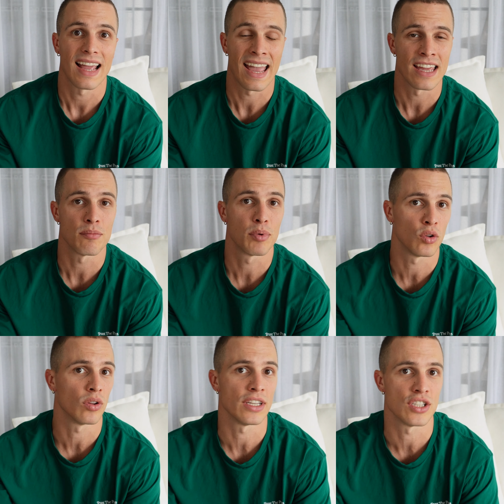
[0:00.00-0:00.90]
and
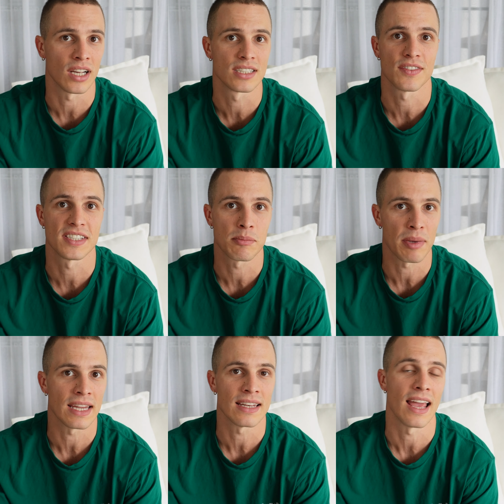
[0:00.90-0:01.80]
purely just for
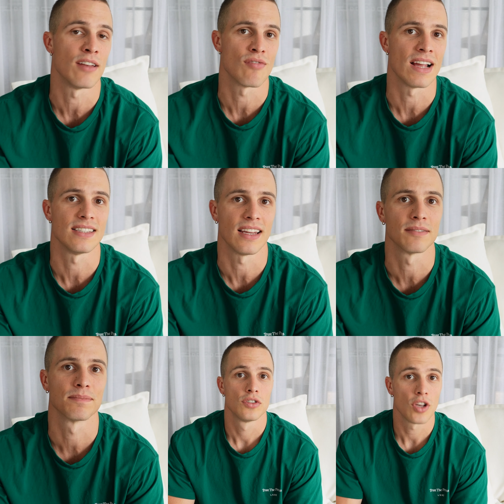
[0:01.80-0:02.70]
speed and racing.
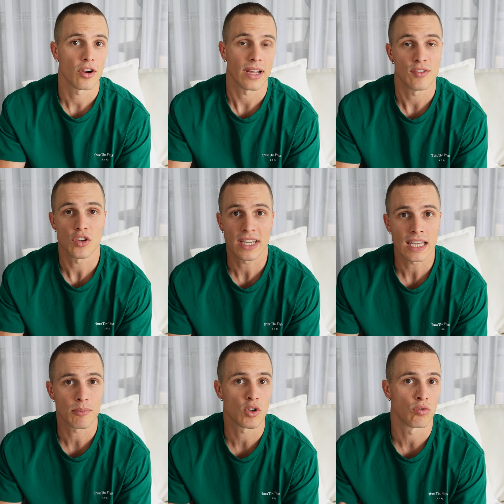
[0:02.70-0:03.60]
So if you
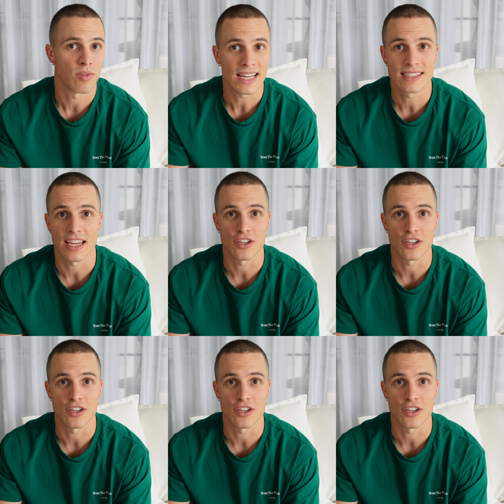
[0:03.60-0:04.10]
keep your race day